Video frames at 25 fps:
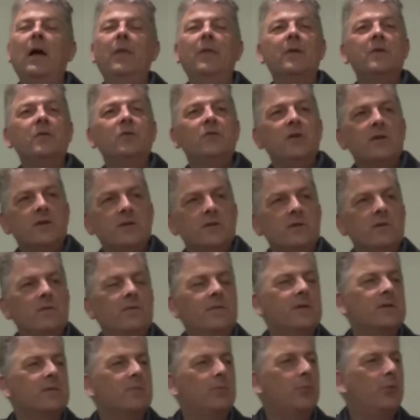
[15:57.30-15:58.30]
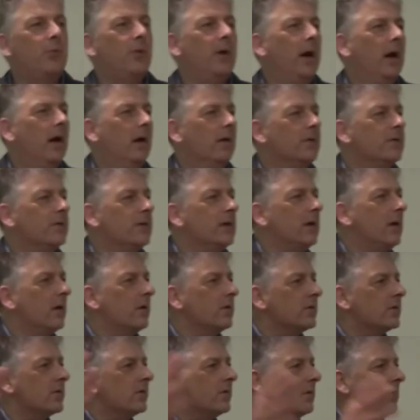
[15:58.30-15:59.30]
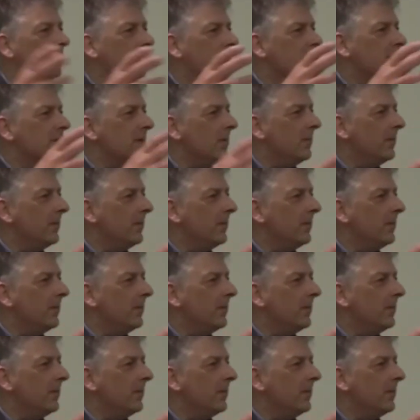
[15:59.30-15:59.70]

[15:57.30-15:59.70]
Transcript: And the gist of his prayer as he goes through is